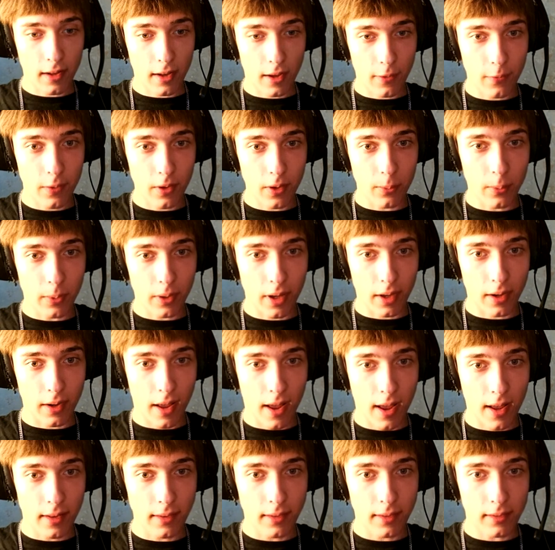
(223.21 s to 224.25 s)
And I think we
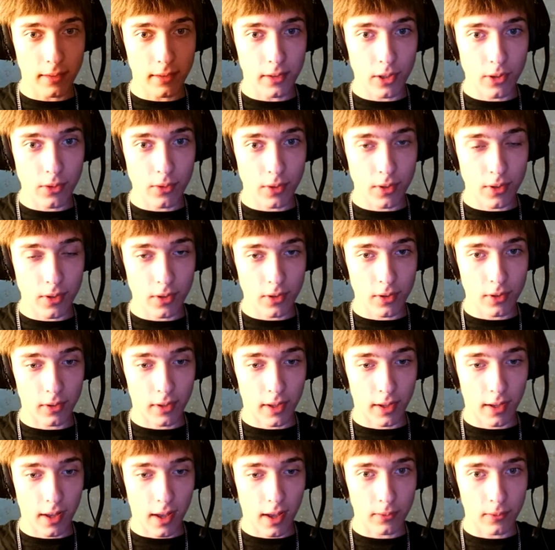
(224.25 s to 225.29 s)
can end the transition
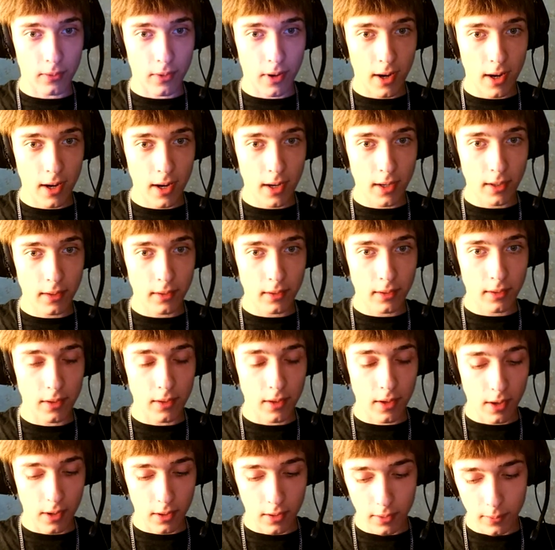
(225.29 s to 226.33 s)
like right
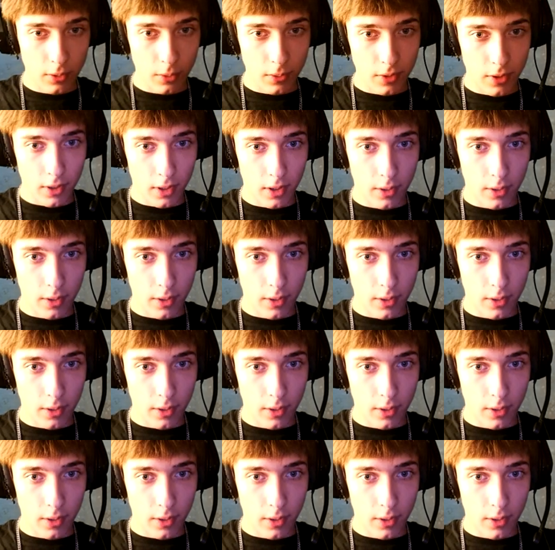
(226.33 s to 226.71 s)
here, so it's